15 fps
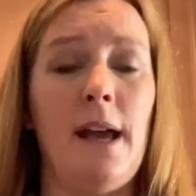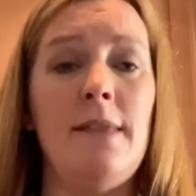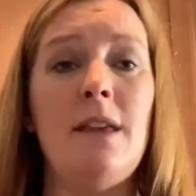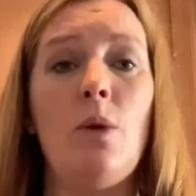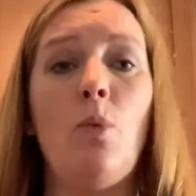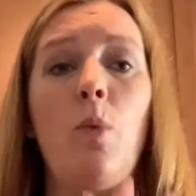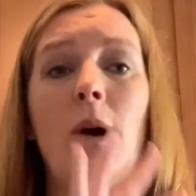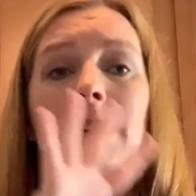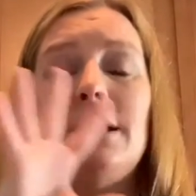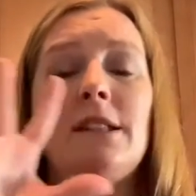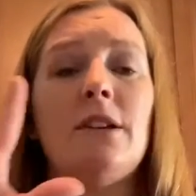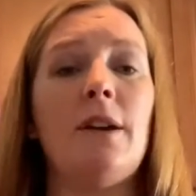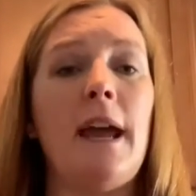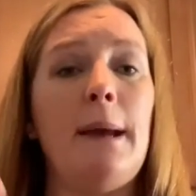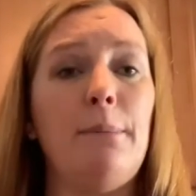And then once
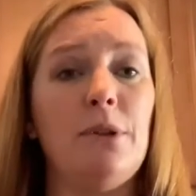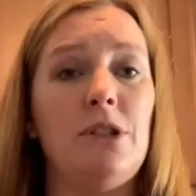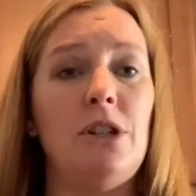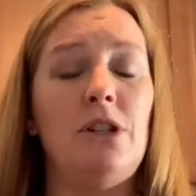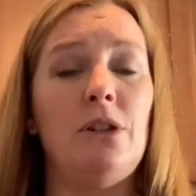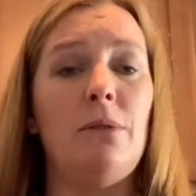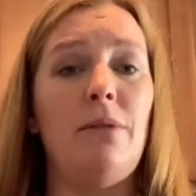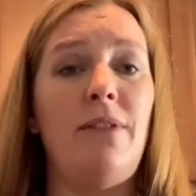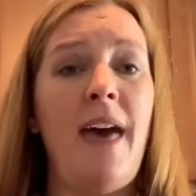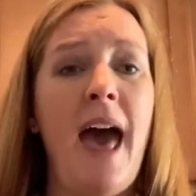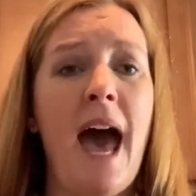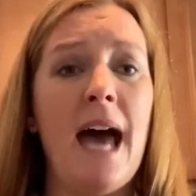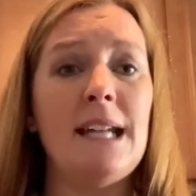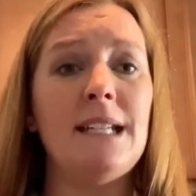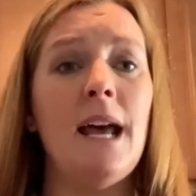they're able to do
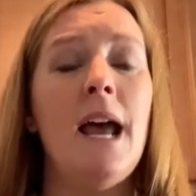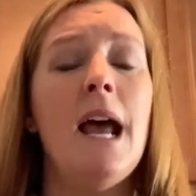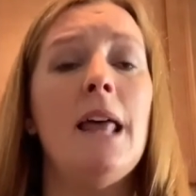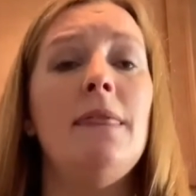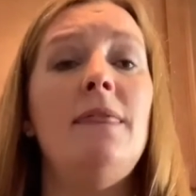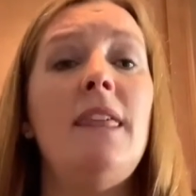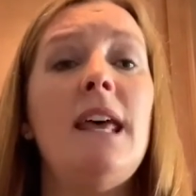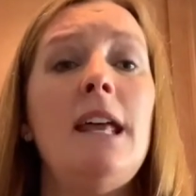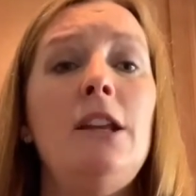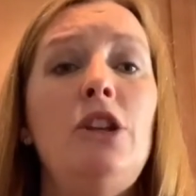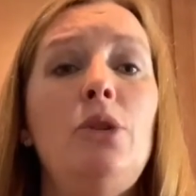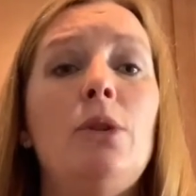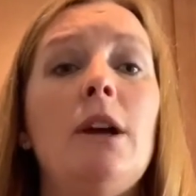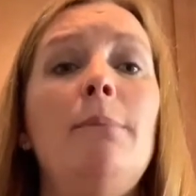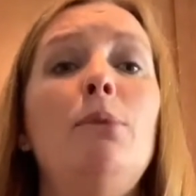that, then
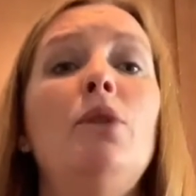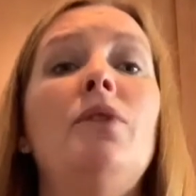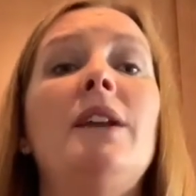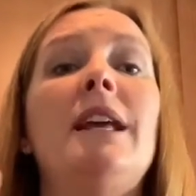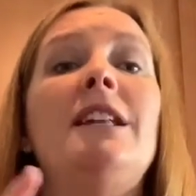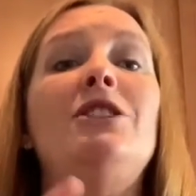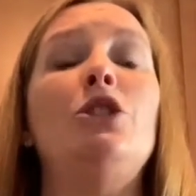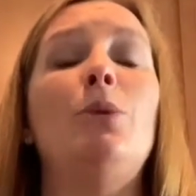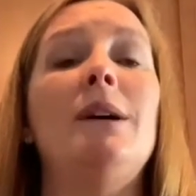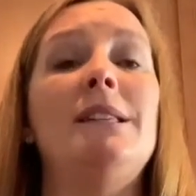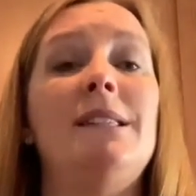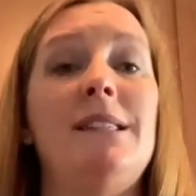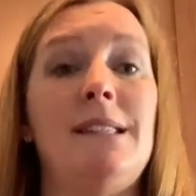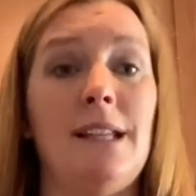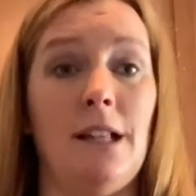you can move it into a
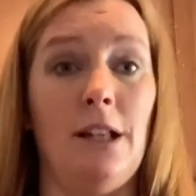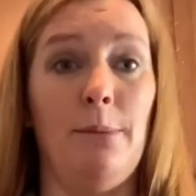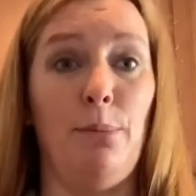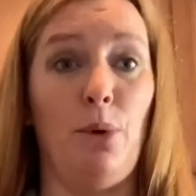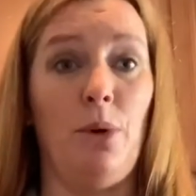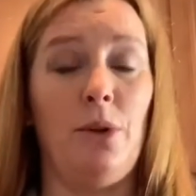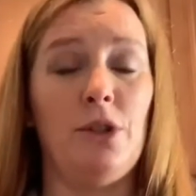syllable.